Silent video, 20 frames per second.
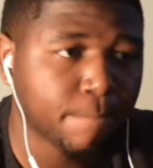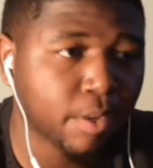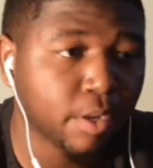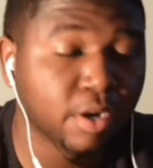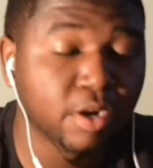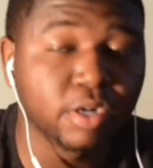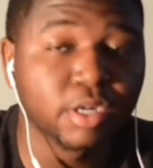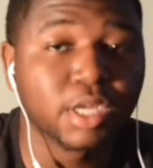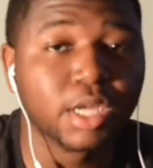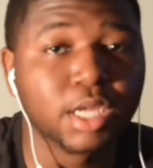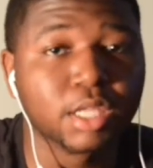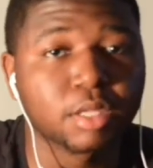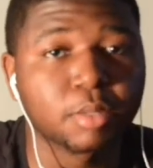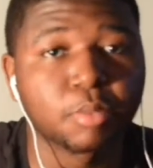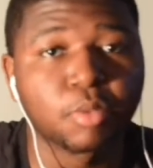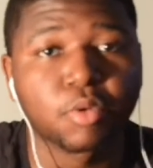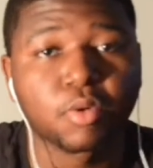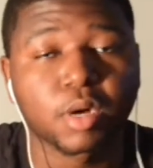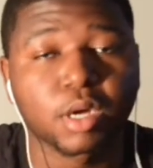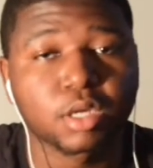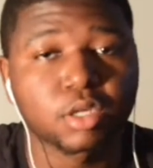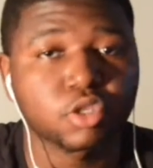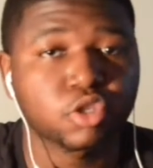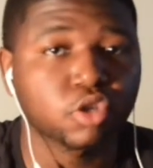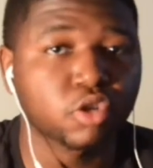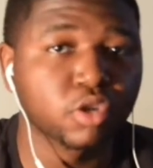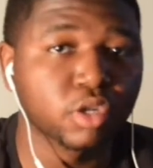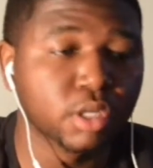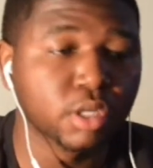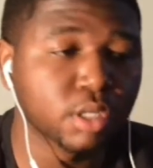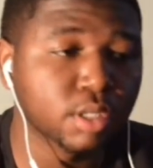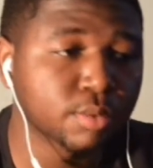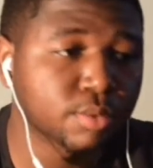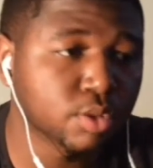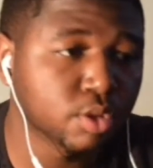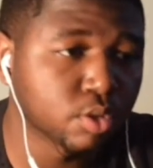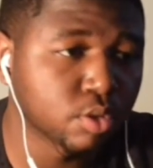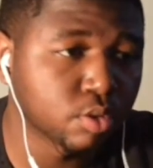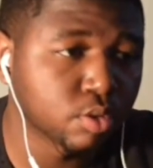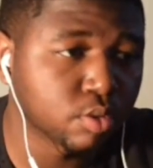I already had to move out of his crib,
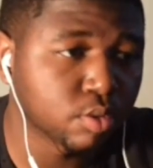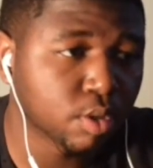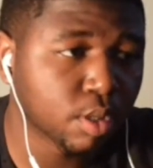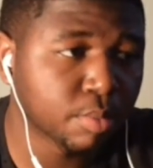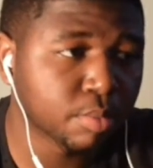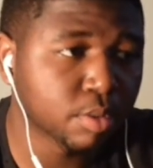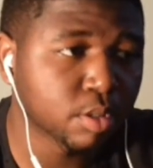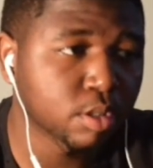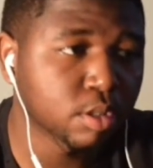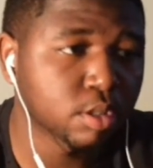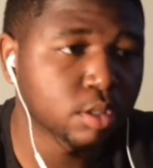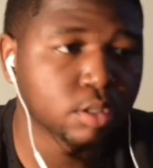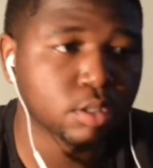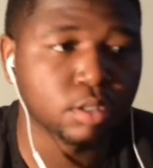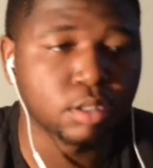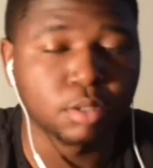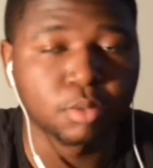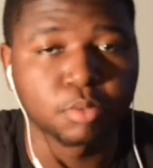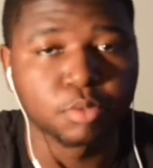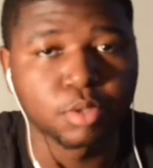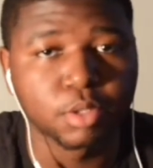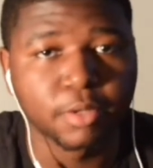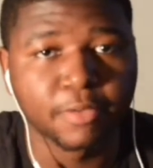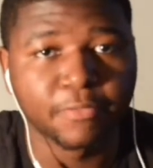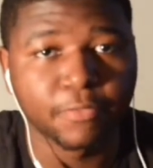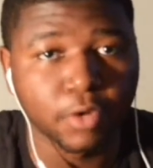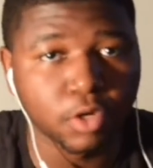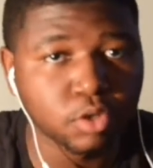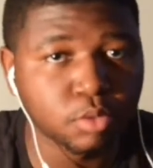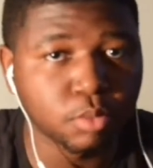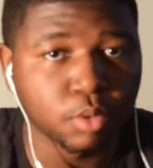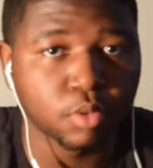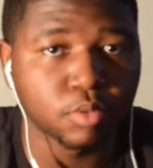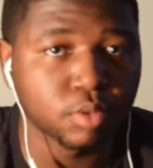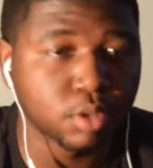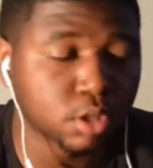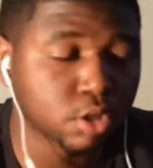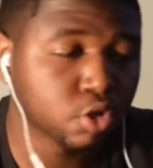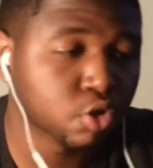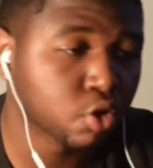too. Remember, even when he first moved
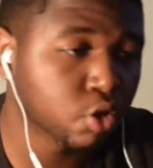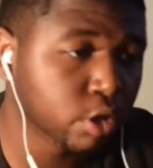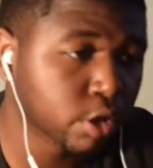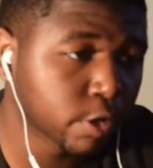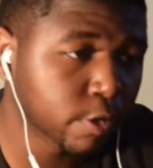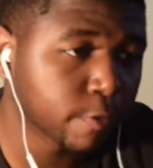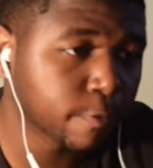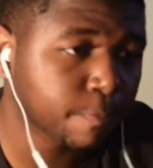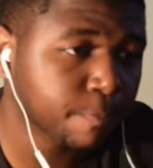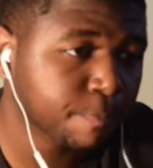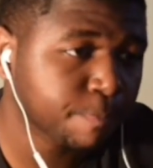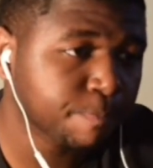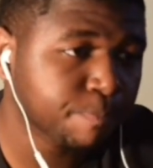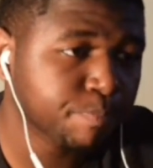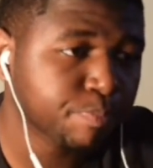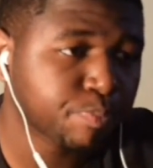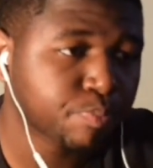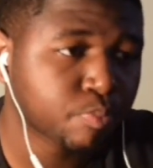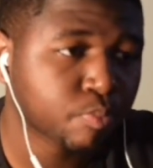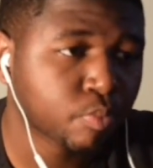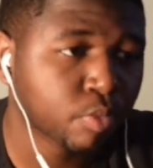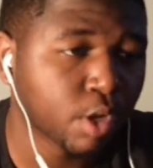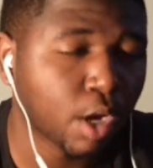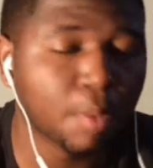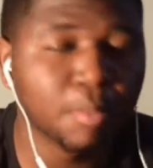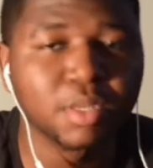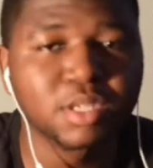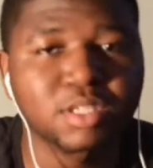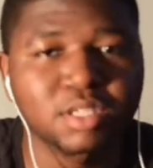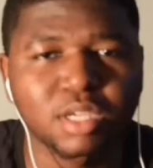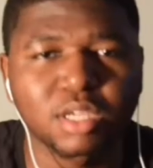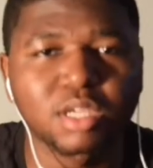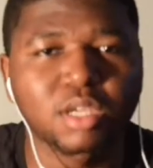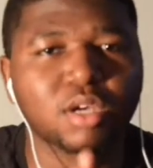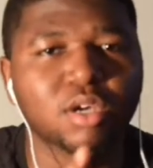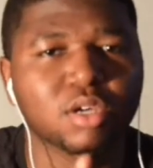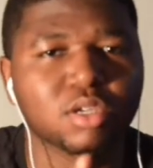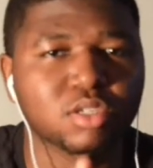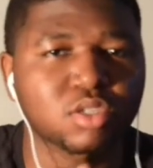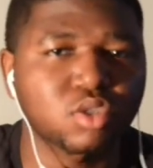in his crib. I'm gonna tell
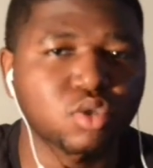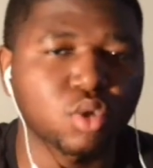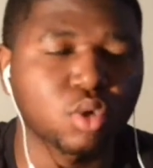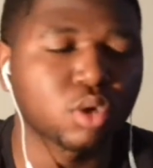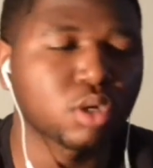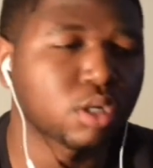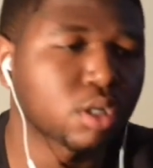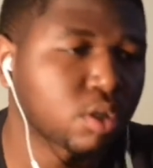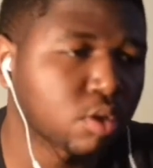y'all a story.